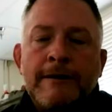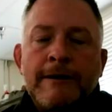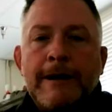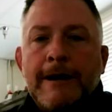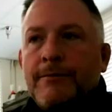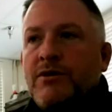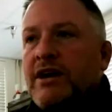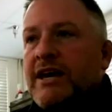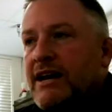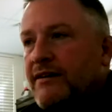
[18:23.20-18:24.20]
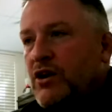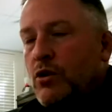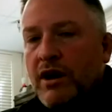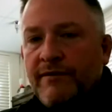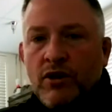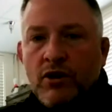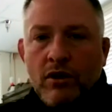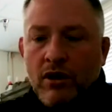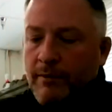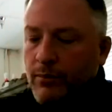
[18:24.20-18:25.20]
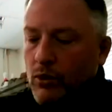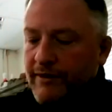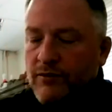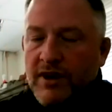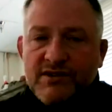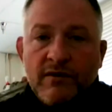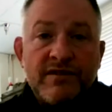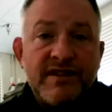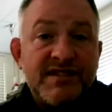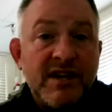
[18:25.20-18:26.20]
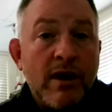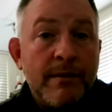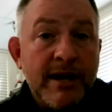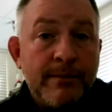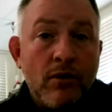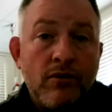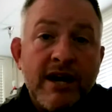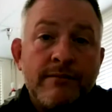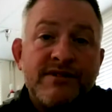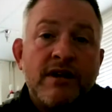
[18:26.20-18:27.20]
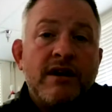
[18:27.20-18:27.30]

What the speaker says: You get, if you are an employee for us over at the CYP programs,